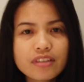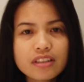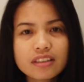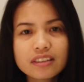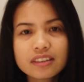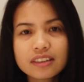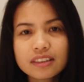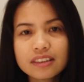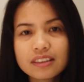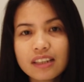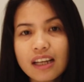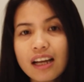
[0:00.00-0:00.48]

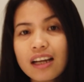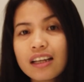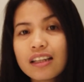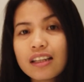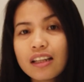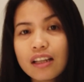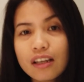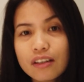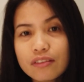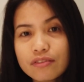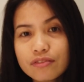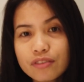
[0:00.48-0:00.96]
first,
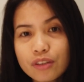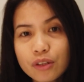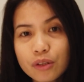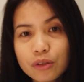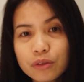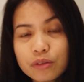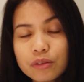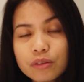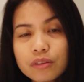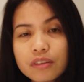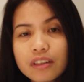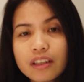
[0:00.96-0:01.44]
I love
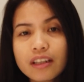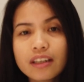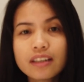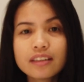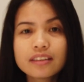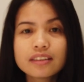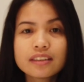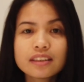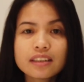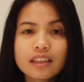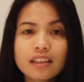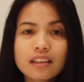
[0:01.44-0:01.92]
you,
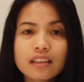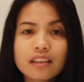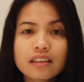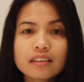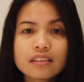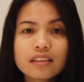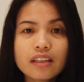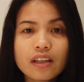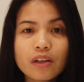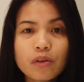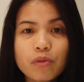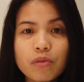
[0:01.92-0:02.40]
and
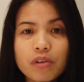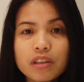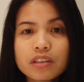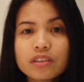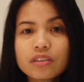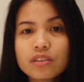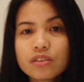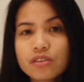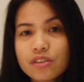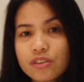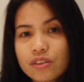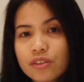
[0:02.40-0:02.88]
second, I
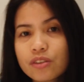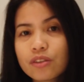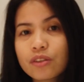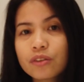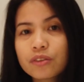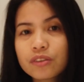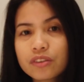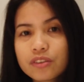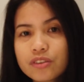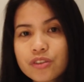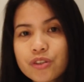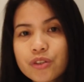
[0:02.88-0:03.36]
want you to
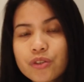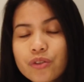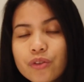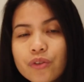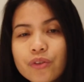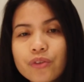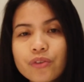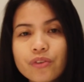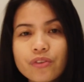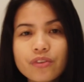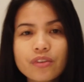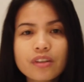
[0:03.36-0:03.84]
know the
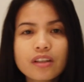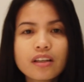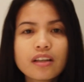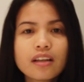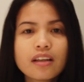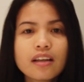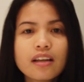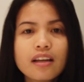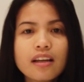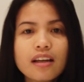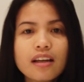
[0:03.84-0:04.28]
truth.